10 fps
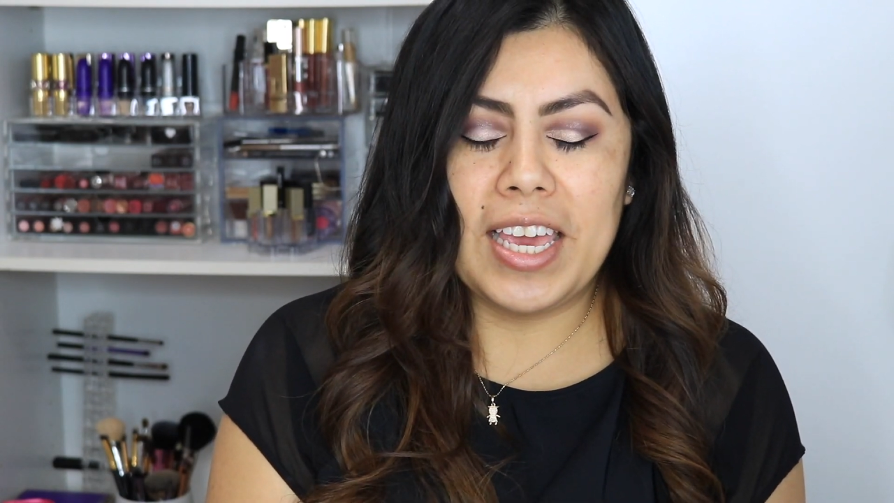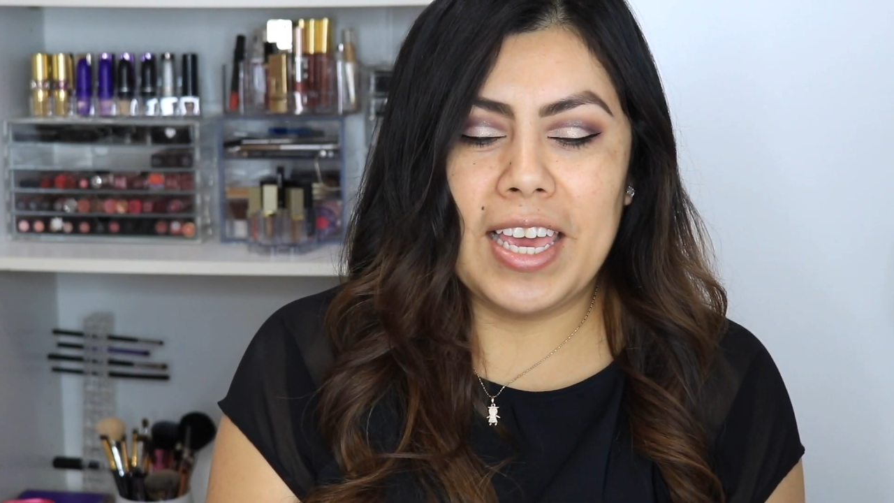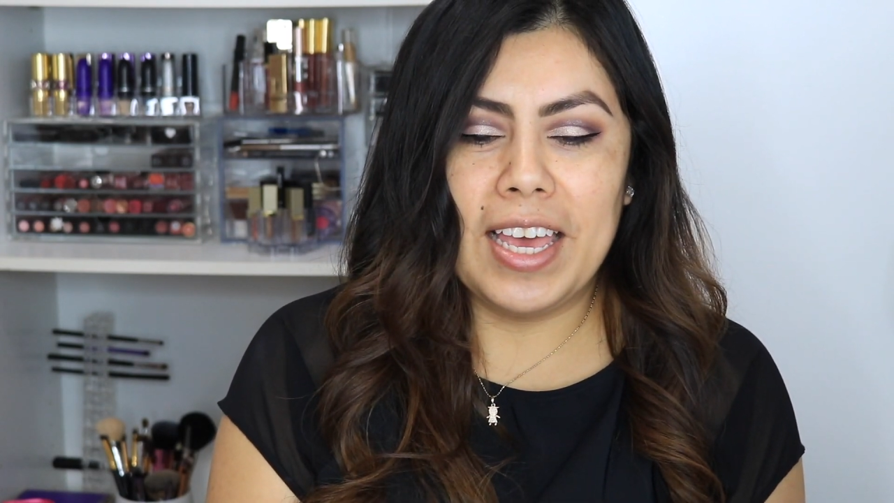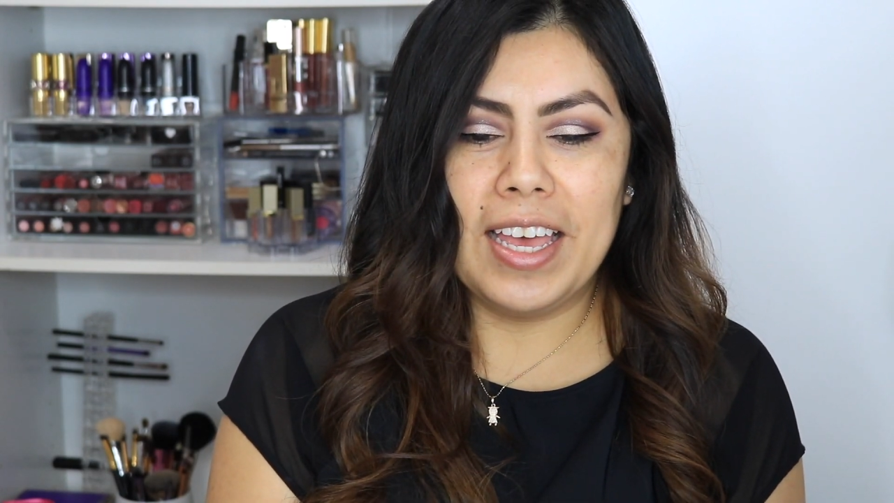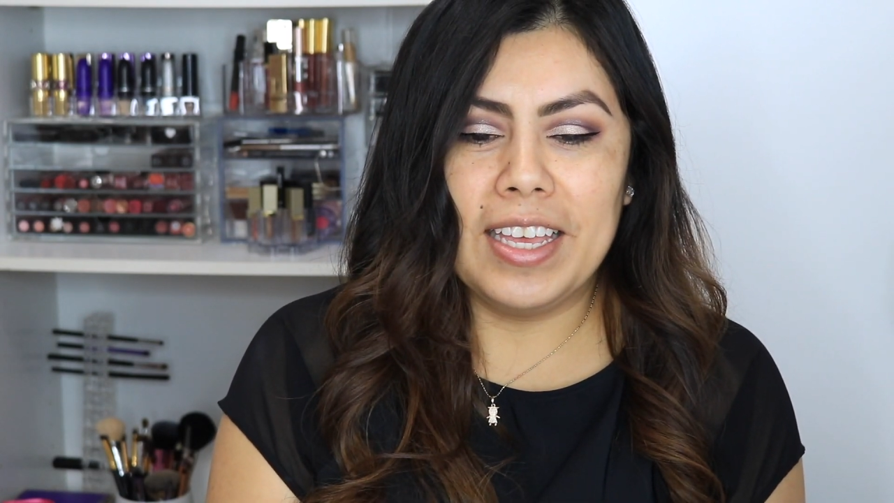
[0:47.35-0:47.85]

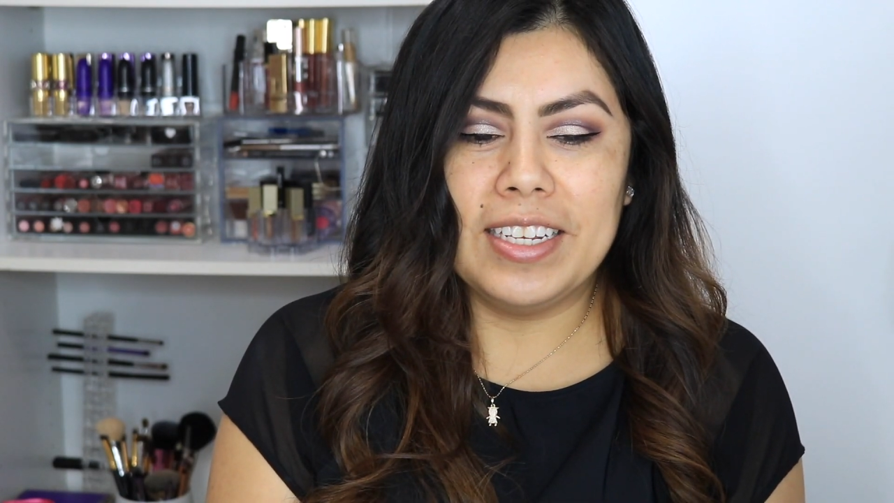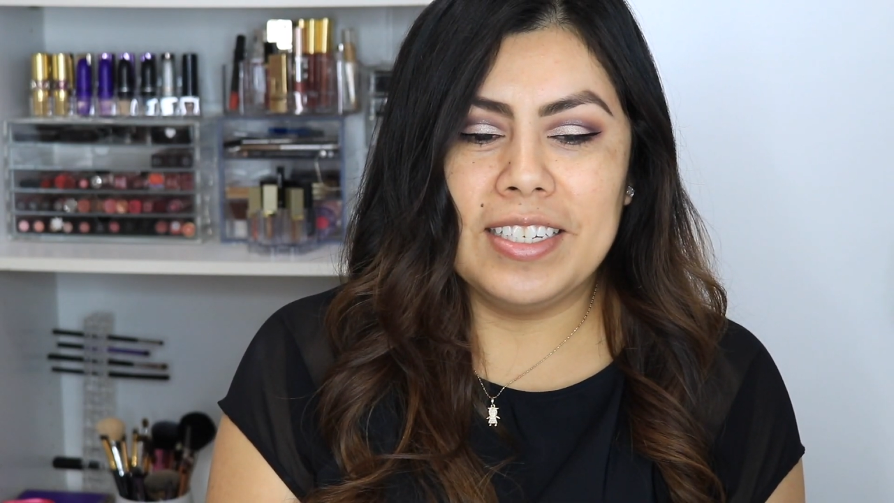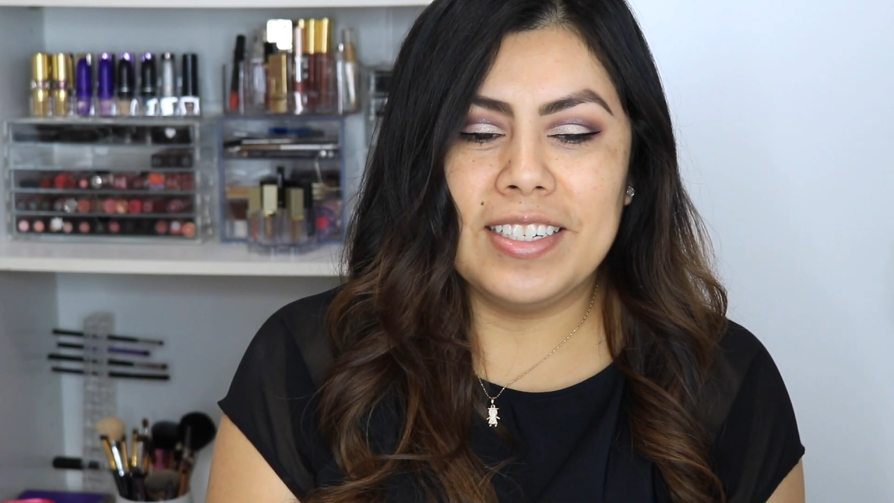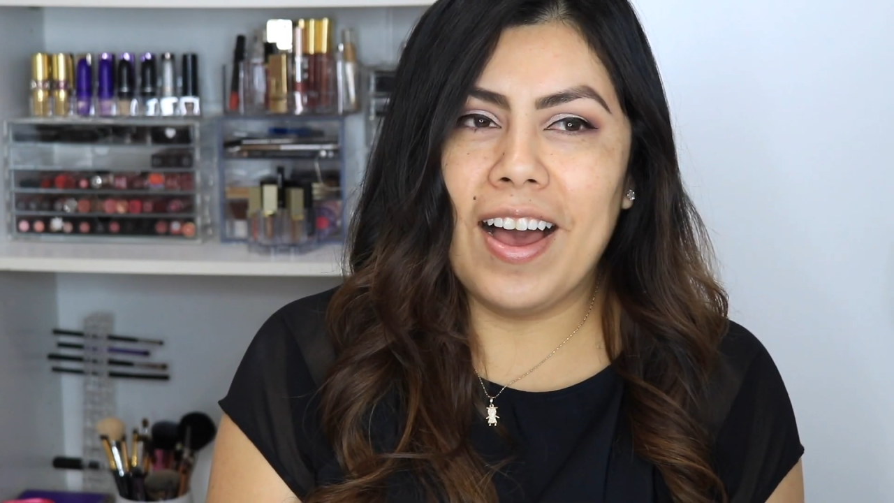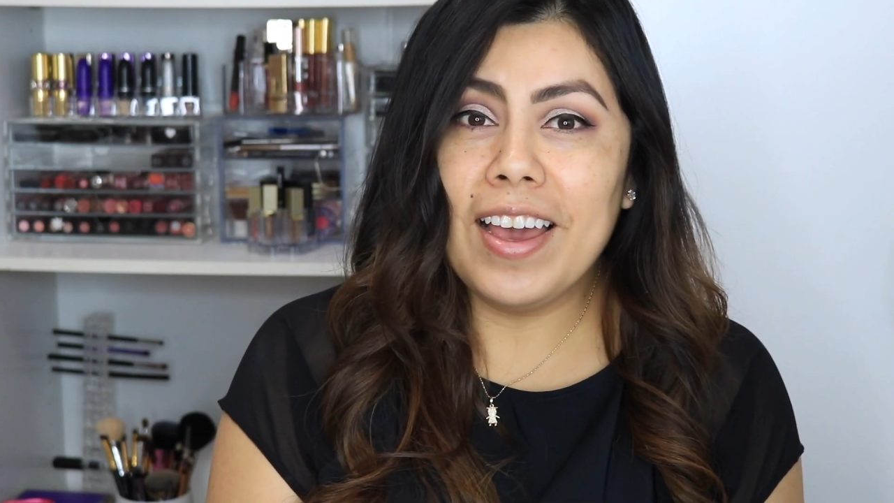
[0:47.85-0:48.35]

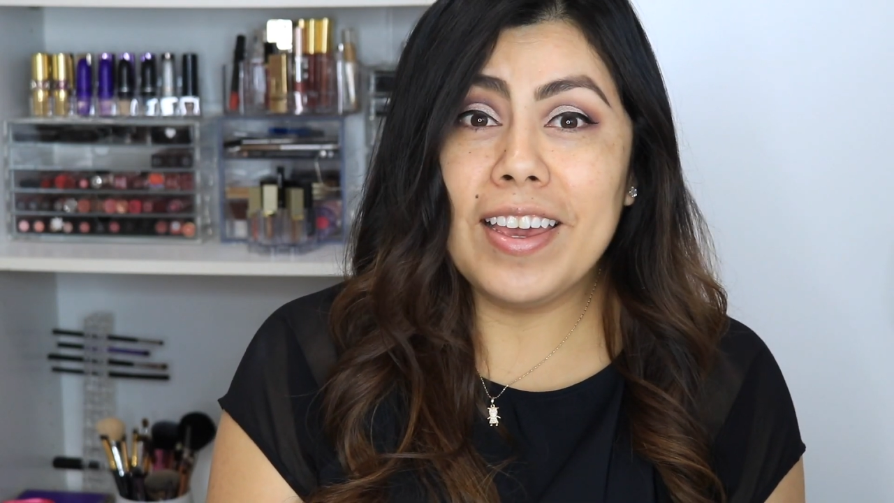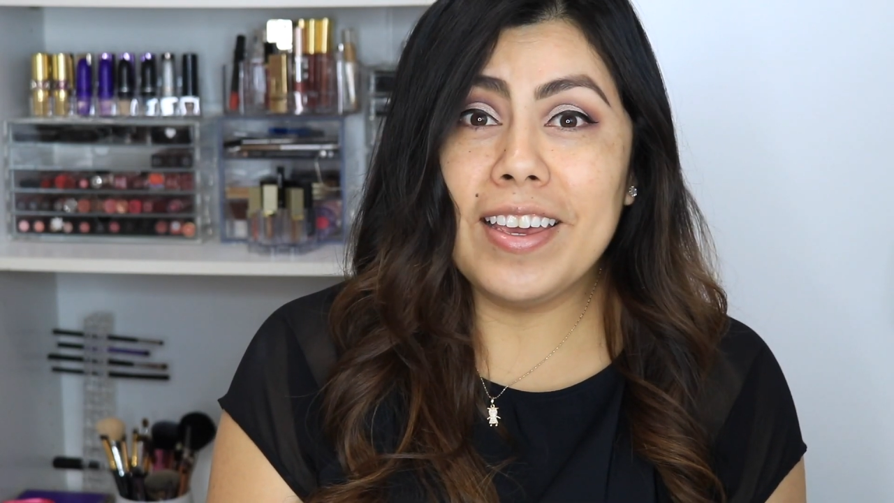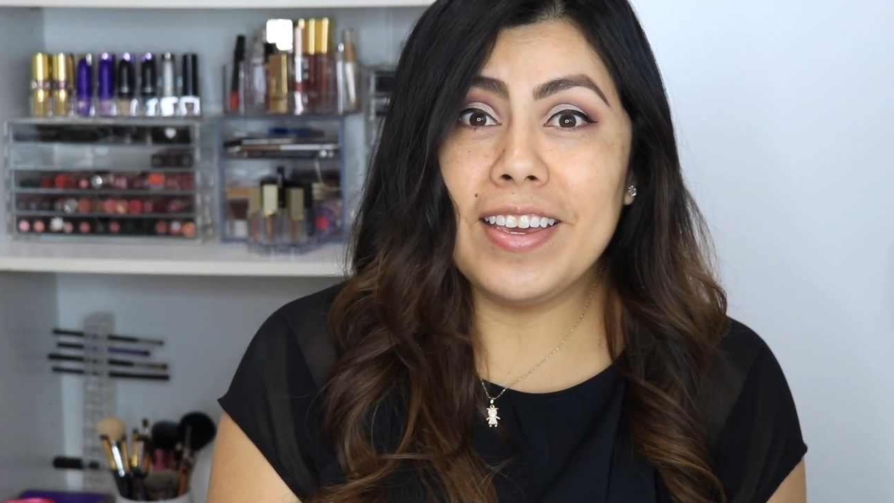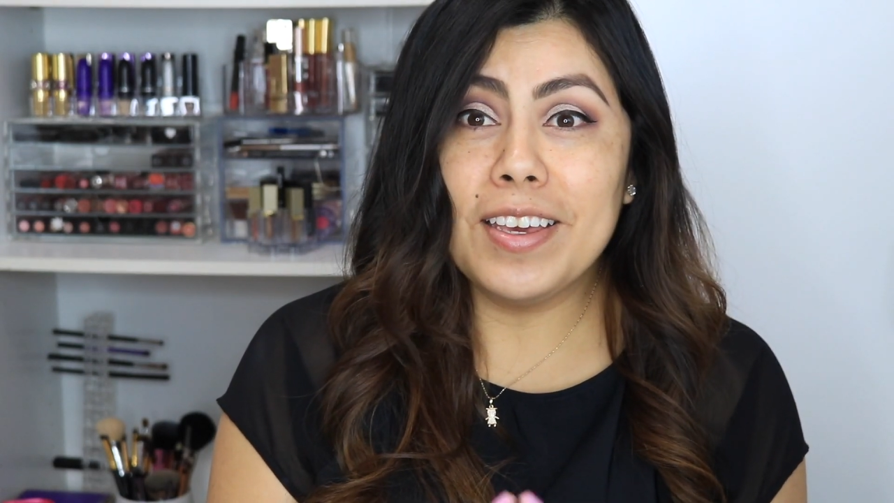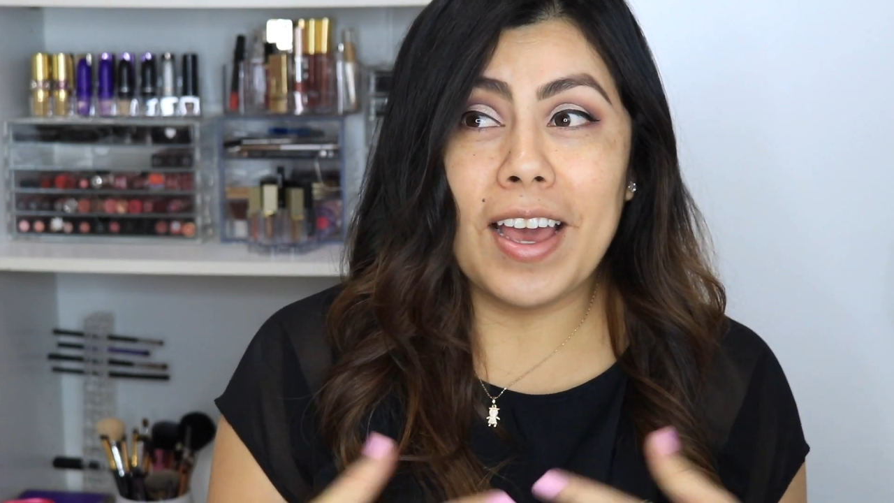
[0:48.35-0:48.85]
And
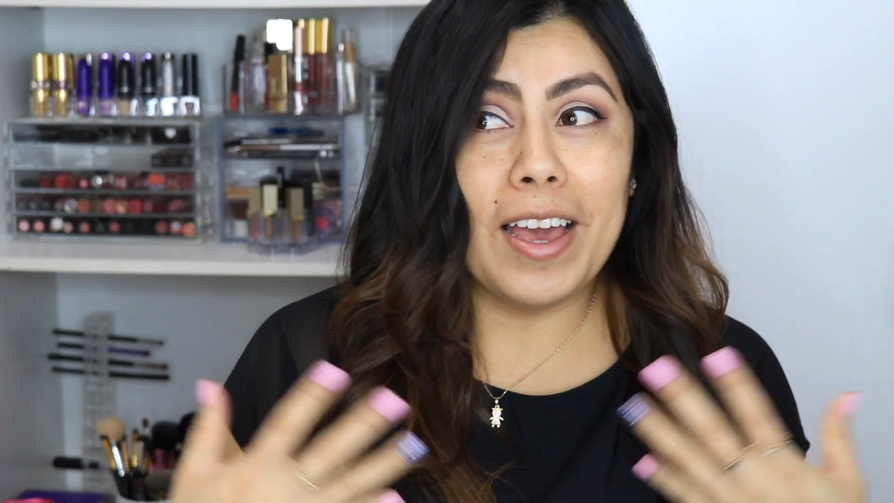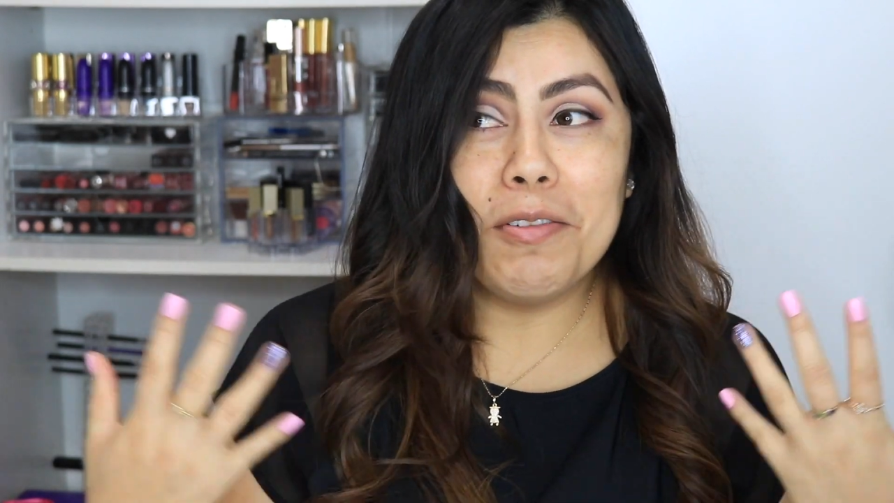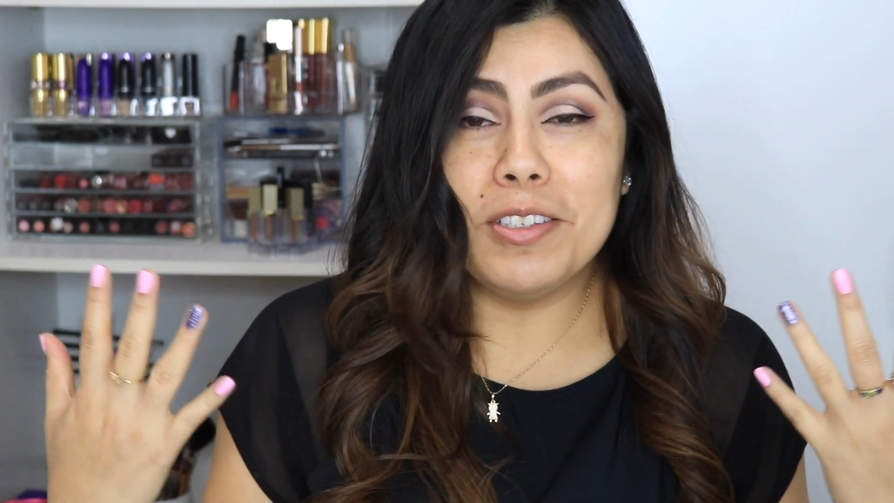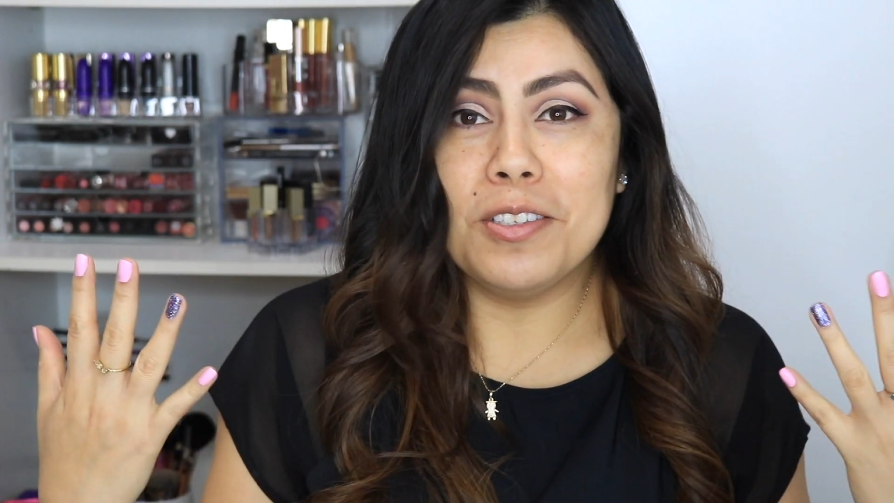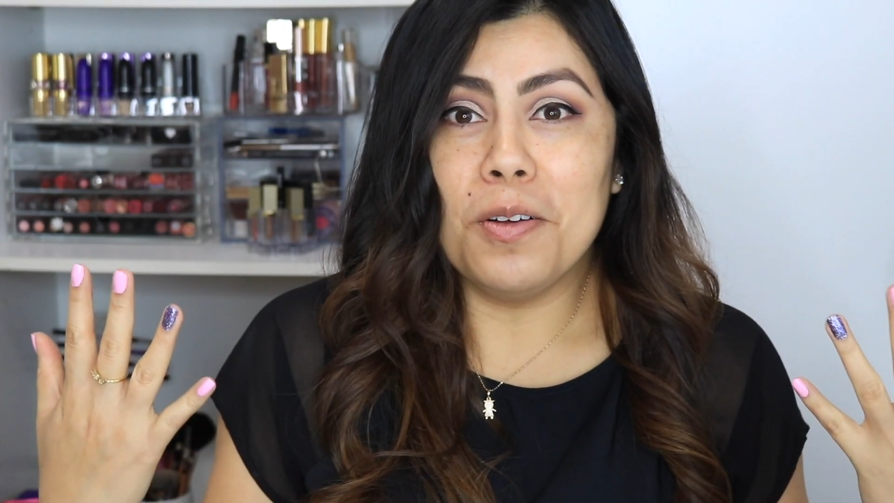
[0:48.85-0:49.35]
I
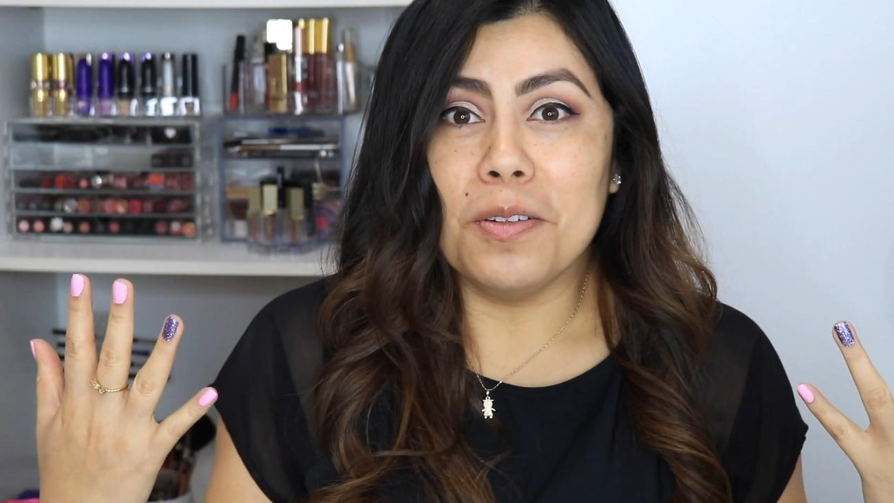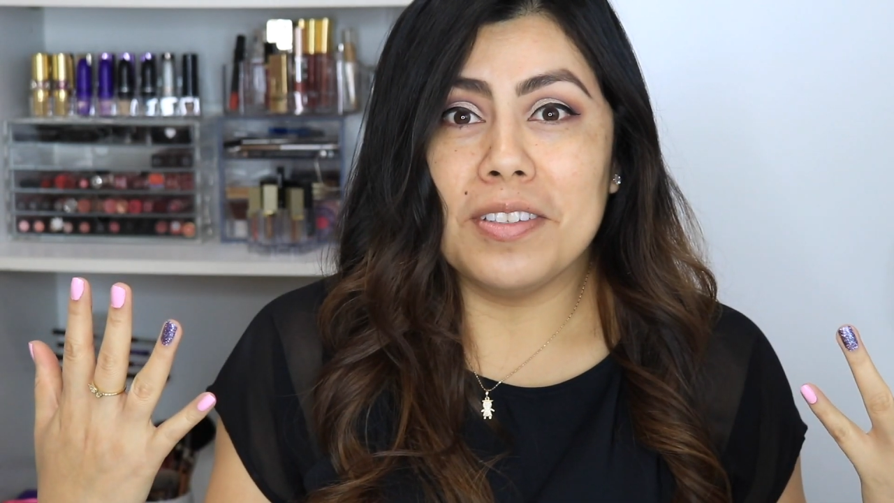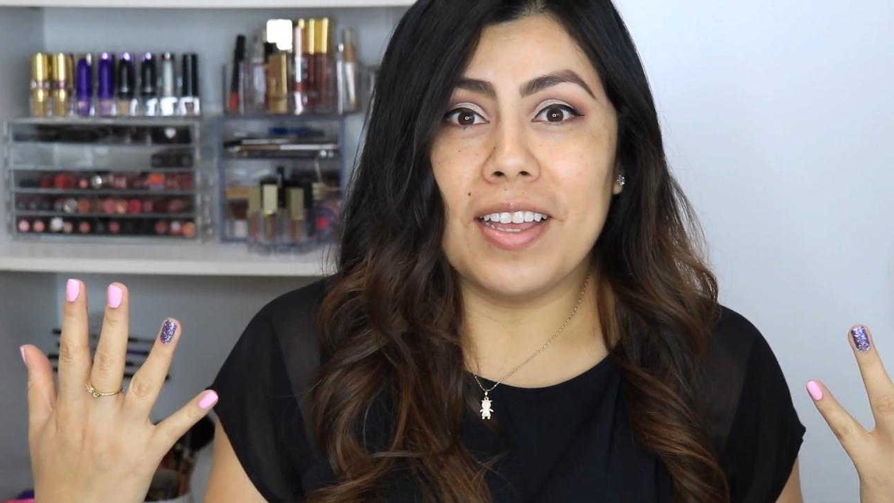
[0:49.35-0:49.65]
was sold.